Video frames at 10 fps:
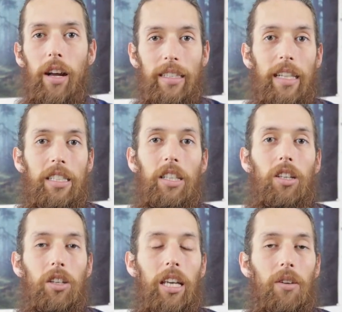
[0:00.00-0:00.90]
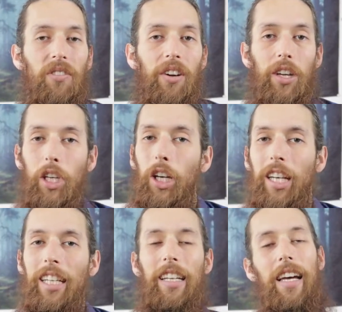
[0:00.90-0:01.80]
It's actually looking very
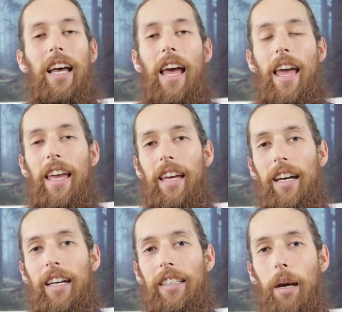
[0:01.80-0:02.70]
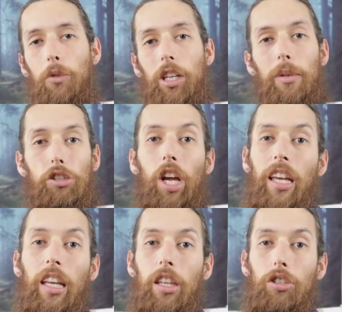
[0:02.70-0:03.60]
good, and I'm going to be
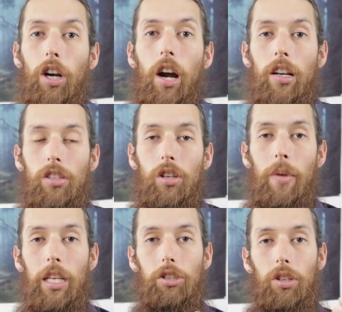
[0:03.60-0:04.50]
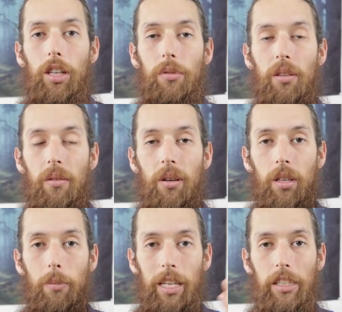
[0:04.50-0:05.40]
shaking the jars to make sure that
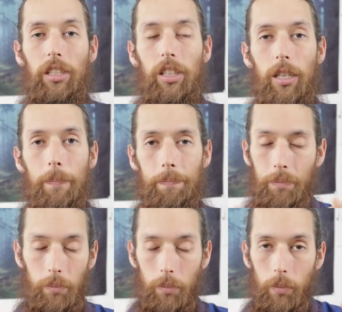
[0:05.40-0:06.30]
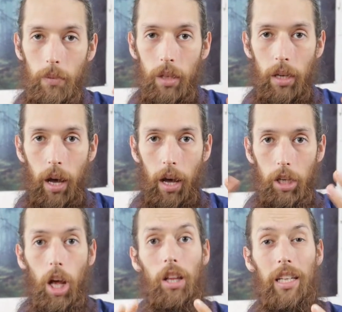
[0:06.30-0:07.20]
the mycelium
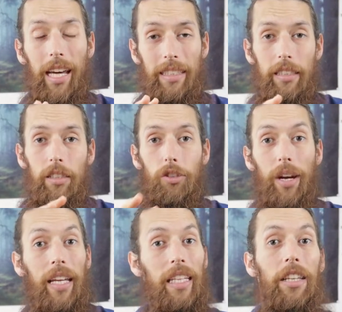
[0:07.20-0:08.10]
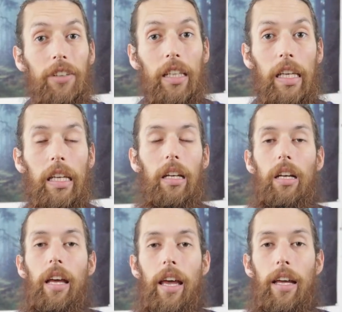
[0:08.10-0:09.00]
colonizes the grain evenly.
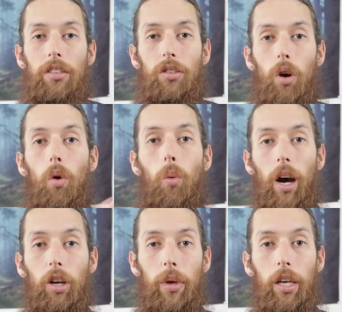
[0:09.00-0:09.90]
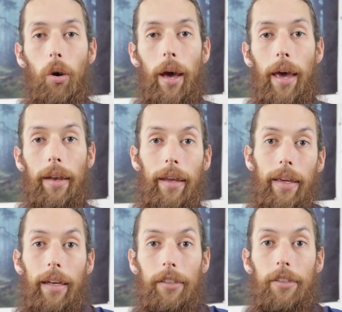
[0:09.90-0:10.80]
And so why don't we go ahead and
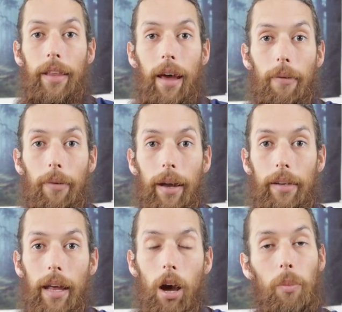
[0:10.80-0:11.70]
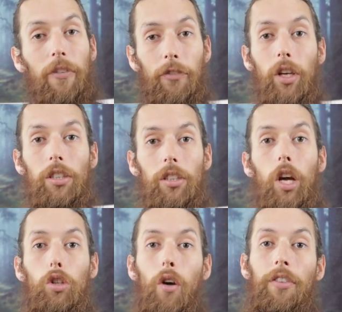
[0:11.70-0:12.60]
get into that right now. But
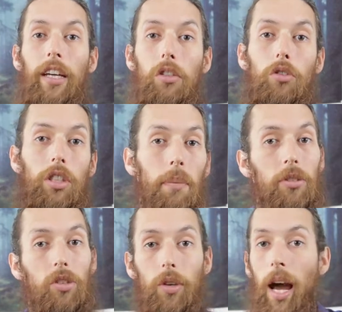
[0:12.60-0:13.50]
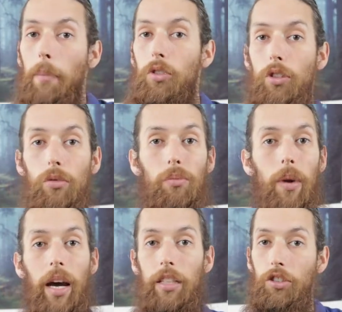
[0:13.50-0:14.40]
first, don't forget to subscribe to
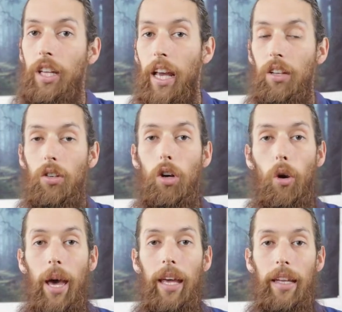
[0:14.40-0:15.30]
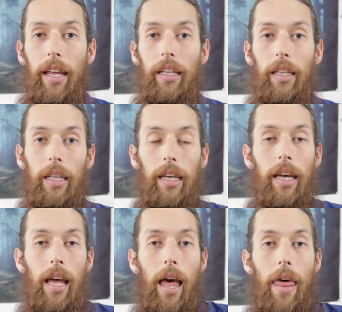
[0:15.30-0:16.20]
my channel. Go ahead and click
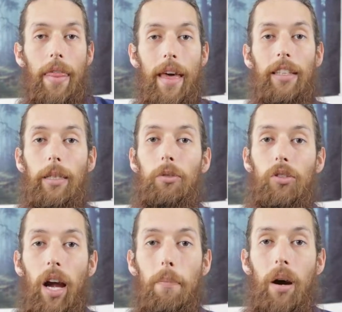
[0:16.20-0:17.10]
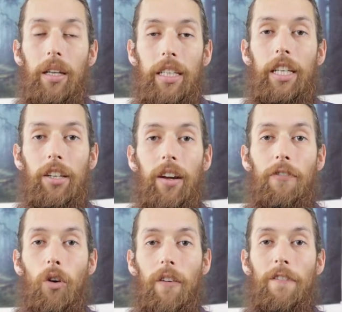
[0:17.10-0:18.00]
that subscribe button here
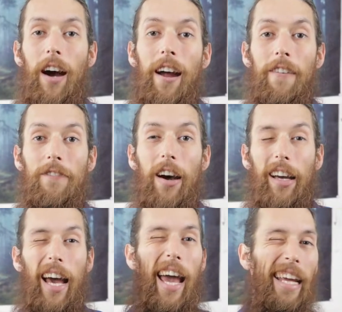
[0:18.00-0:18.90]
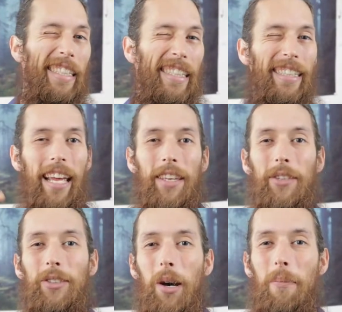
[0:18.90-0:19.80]
for Fire Fungi. Thank
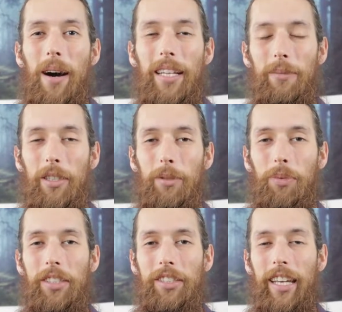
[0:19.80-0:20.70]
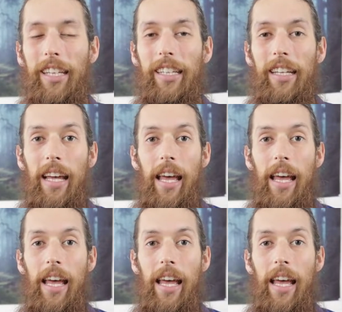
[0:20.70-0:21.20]
you so much, much appreciated.